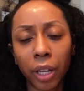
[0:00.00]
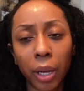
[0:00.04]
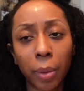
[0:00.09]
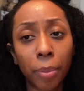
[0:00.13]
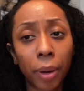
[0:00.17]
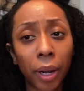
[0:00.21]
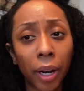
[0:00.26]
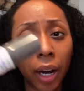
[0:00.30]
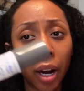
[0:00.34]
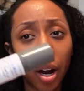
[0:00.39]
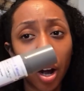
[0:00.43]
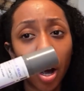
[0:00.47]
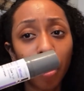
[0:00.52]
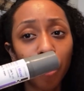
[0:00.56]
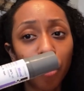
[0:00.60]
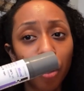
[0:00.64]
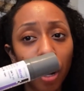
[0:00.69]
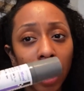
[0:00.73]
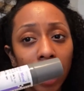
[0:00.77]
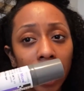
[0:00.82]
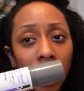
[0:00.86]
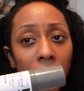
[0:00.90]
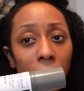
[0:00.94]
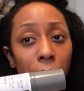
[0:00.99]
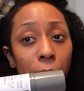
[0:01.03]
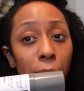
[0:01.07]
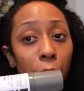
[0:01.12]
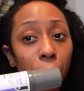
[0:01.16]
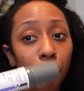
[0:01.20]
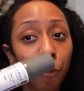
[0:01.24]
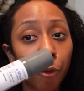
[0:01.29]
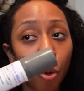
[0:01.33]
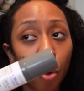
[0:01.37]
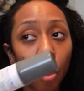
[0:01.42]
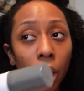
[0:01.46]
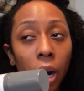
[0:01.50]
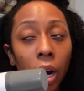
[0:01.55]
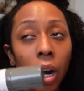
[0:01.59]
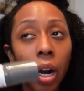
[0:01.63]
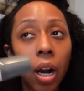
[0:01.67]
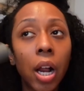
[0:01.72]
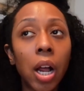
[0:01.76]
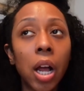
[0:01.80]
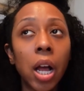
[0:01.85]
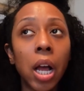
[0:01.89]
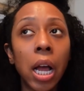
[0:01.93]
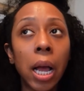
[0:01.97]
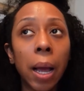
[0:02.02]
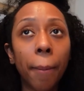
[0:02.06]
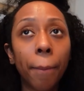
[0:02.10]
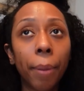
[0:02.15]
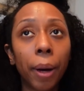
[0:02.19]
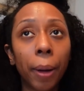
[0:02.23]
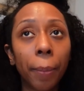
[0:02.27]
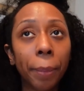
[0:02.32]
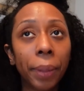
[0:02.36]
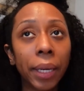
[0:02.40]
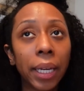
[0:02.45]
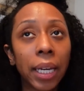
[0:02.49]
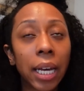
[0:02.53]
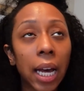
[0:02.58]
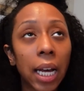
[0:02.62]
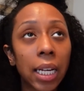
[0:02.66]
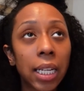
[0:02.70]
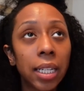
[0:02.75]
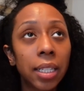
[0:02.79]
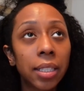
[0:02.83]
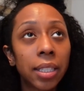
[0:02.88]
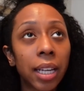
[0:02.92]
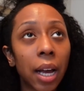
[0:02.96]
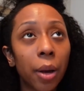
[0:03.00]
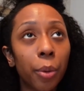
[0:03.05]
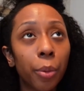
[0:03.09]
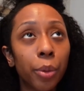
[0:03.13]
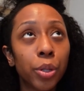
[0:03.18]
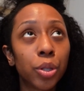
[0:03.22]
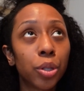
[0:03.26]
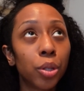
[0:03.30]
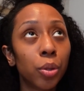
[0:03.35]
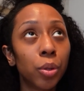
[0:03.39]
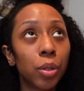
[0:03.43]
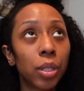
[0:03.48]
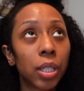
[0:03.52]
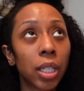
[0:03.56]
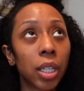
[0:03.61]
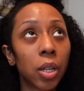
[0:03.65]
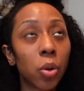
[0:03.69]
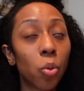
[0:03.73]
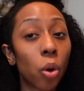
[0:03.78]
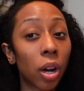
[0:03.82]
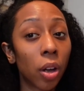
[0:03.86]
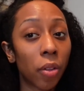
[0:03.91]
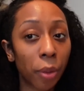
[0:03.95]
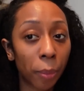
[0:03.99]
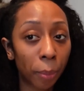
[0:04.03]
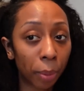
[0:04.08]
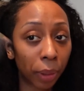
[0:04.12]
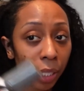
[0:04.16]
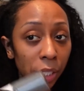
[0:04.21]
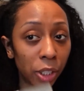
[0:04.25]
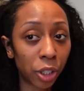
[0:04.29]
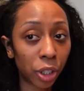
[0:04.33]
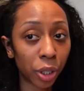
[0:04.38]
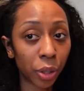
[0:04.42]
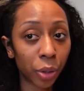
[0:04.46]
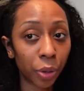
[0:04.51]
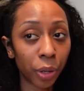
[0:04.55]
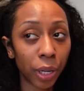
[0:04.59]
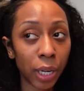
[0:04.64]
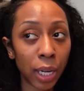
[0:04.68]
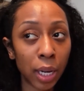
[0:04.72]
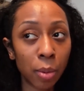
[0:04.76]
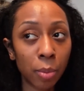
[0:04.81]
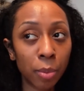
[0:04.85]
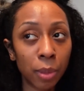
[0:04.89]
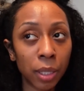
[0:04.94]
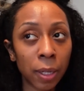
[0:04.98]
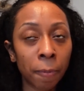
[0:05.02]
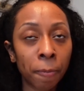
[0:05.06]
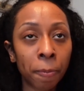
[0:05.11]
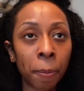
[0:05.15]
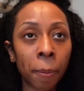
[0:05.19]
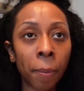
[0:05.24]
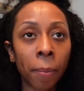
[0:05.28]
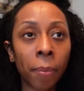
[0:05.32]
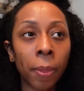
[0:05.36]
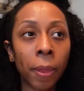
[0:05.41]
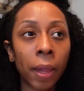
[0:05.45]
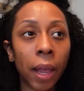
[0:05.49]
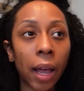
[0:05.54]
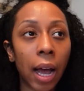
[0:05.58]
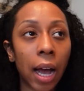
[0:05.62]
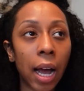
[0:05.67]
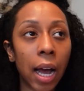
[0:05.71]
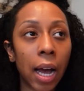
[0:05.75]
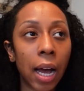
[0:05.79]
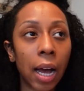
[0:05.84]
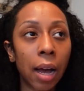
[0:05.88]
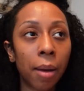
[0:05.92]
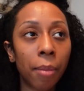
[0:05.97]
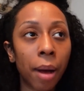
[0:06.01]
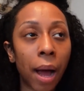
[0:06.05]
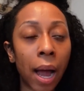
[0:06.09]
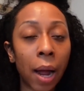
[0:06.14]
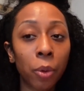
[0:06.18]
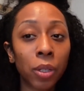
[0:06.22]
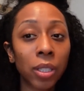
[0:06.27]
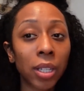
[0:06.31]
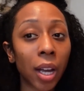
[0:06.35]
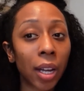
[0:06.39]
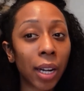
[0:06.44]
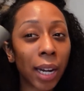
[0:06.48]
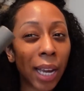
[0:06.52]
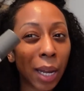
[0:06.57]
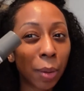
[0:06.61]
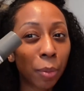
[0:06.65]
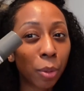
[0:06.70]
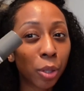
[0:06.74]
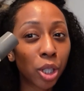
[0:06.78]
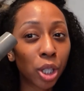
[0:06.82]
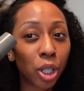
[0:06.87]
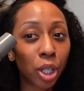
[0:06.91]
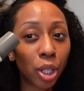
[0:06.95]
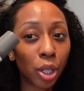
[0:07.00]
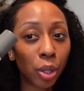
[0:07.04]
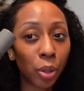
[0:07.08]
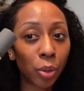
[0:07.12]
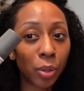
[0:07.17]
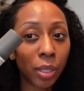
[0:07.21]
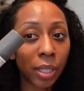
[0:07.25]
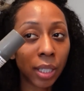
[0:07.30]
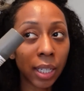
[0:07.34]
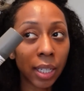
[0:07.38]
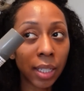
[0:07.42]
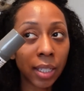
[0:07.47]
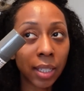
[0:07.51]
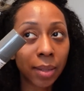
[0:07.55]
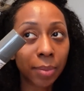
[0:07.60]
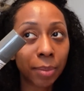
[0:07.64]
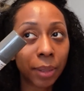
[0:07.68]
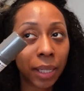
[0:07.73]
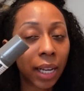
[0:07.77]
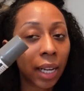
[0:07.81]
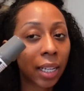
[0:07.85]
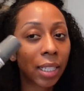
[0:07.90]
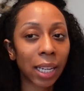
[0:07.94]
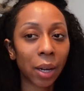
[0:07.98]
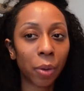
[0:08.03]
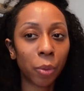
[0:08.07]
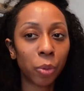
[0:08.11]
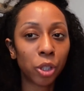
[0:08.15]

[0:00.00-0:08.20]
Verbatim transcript: But I got Retin-A before, but because I was using one of the bleaching creams, um, I was unable to use this because it